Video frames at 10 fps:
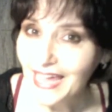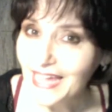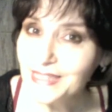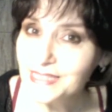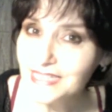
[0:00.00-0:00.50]

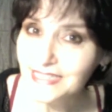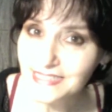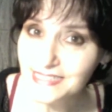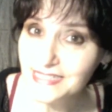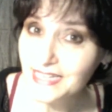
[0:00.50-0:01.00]
and the
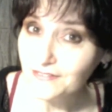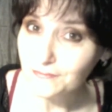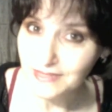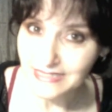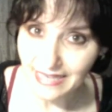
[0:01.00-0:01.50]
sentence that
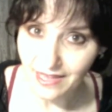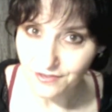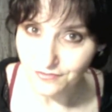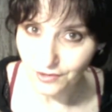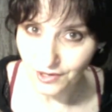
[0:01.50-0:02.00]
I've put
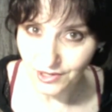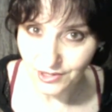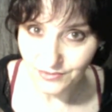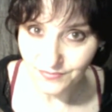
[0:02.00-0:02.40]
together for you.